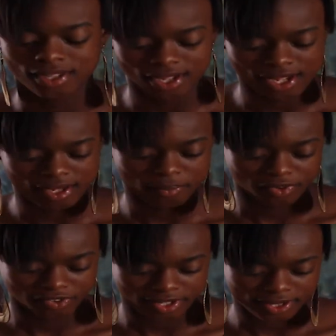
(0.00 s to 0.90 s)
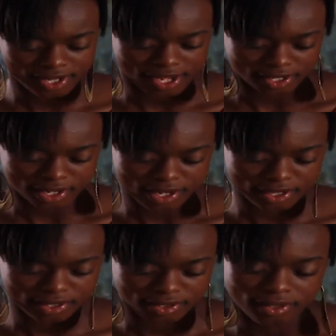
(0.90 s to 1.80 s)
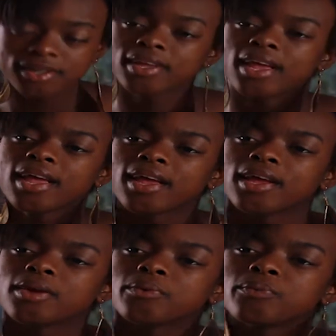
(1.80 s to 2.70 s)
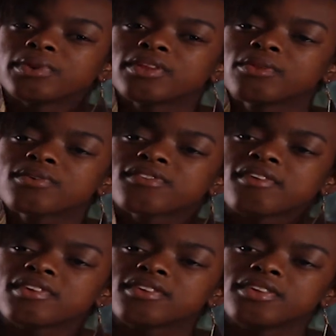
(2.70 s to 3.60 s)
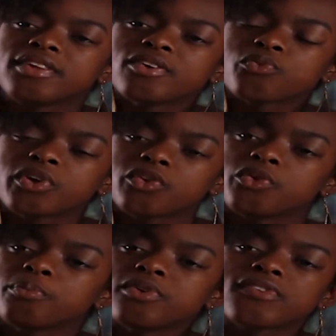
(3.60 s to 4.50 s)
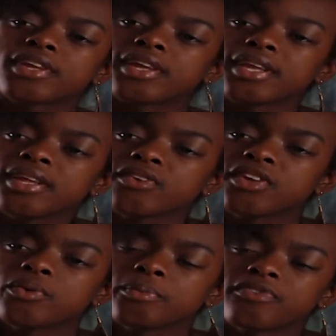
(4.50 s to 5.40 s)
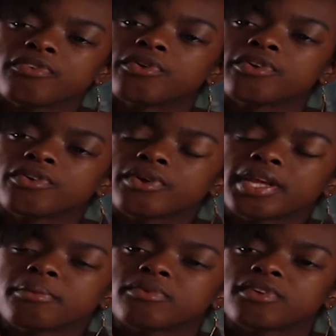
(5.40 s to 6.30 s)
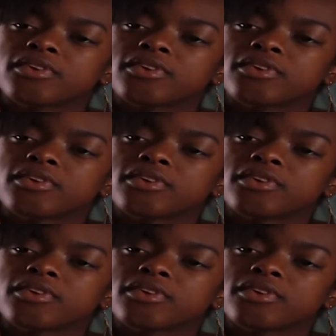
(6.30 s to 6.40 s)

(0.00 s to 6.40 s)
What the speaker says: I appreciate that. And within those 17 years, were you doing music in Antigua before you came to?